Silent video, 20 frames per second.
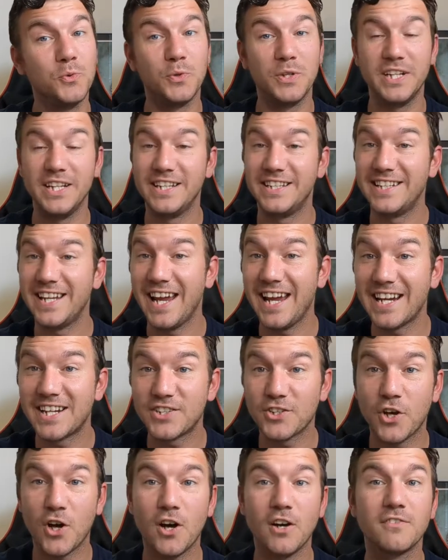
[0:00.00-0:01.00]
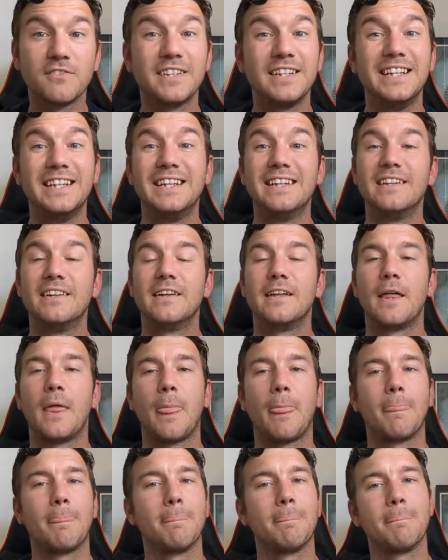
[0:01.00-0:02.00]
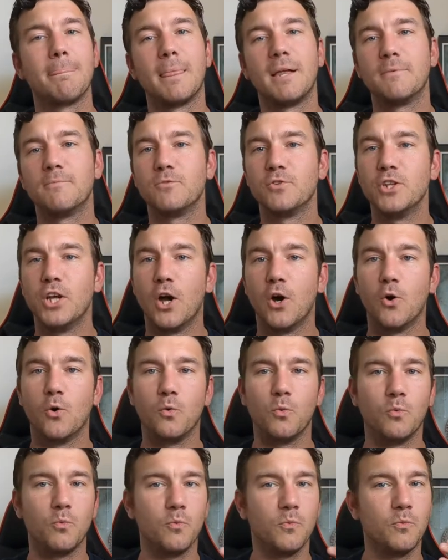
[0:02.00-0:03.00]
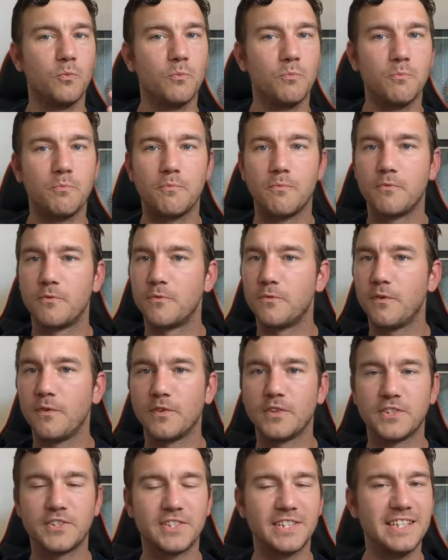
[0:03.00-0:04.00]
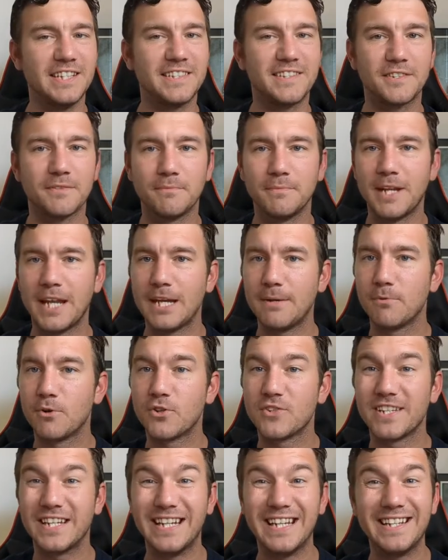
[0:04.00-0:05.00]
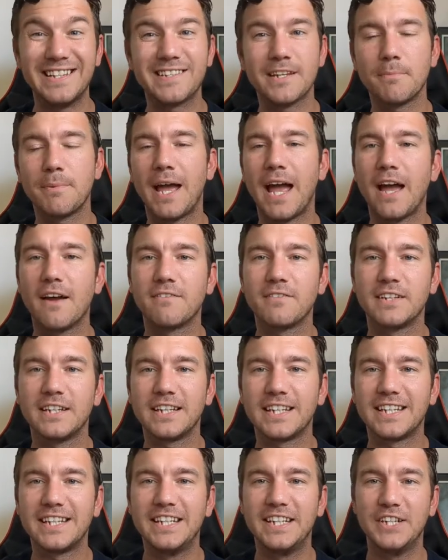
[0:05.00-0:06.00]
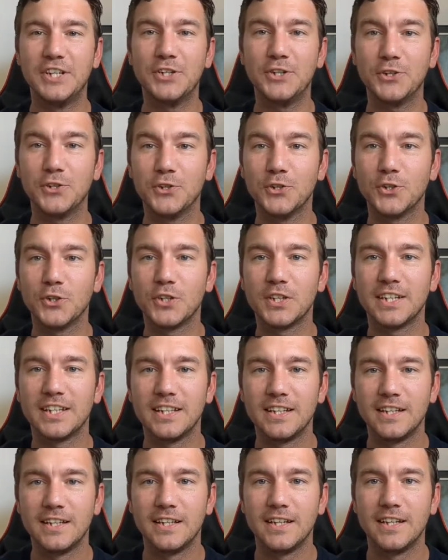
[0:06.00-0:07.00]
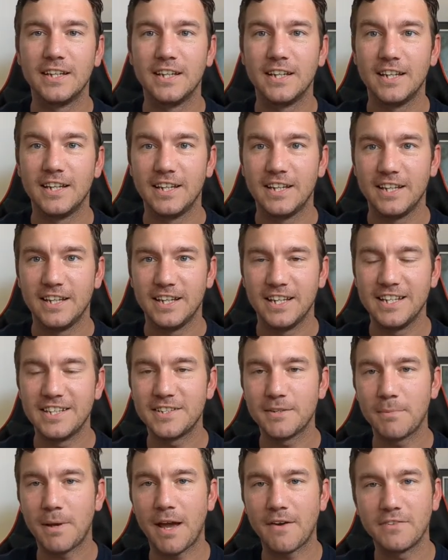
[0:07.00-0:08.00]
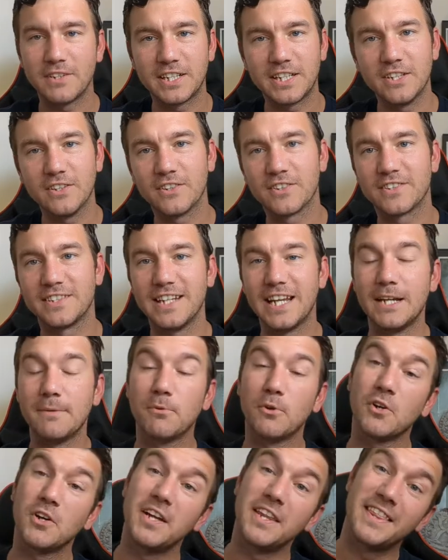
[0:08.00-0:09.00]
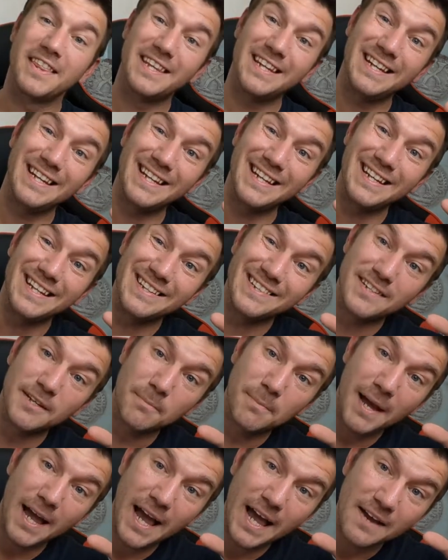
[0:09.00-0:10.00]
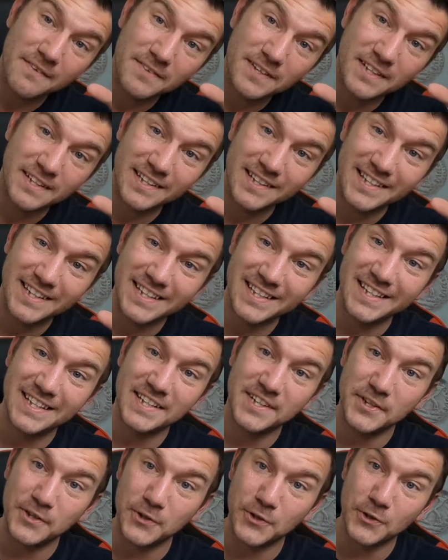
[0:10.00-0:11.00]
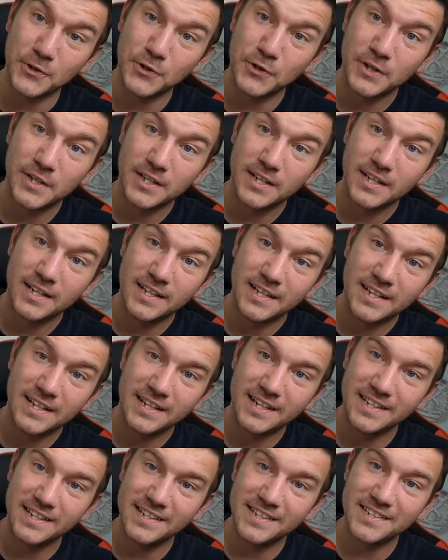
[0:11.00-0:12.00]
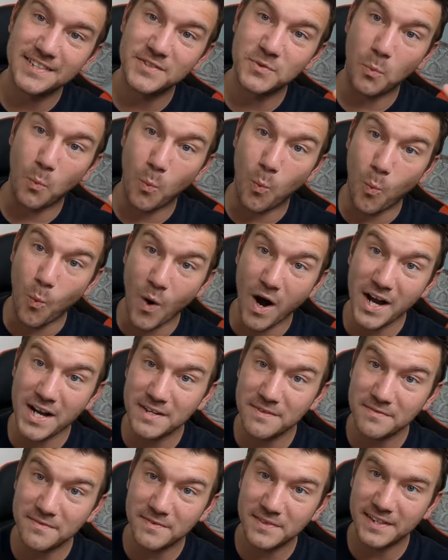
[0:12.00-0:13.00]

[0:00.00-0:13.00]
he takes off, you know, sees some neighbors, ends up having to kill ends up having to kill his neighbor, then ends up having to kill his wife